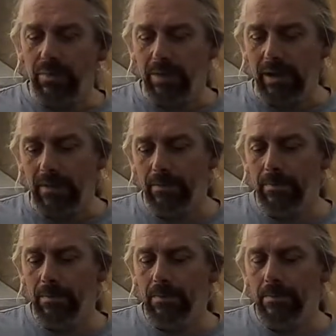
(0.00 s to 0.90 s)
beer,
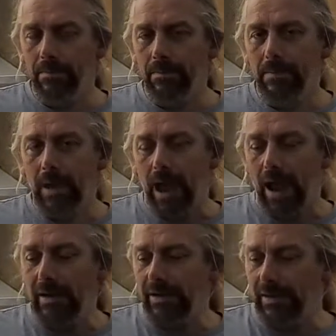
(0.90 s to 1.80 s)

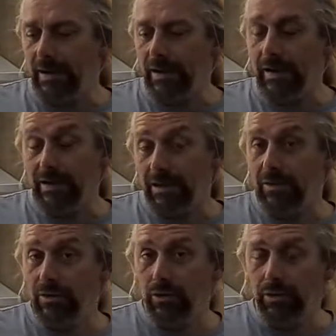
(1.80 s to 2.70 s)
and it is
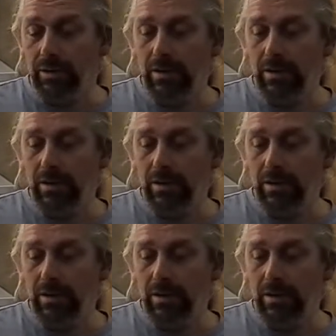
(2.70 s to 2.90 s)
good.